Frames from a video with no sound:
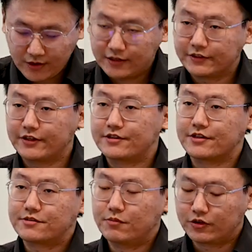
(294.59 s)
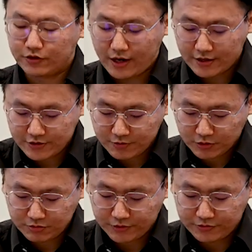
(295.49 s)
validate this model, actually
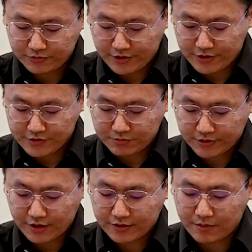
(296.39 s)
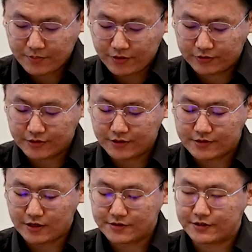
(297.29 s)
what we do is we can compute the
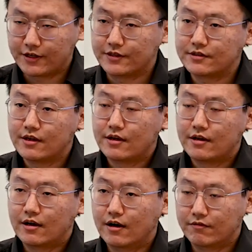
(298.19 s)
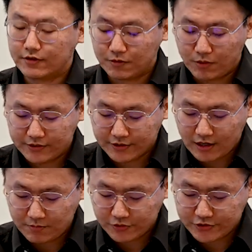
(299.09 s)
tensile states for the 1D
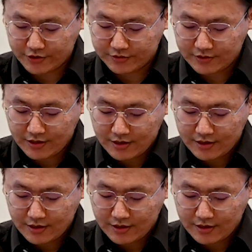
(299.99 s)
coupled chain,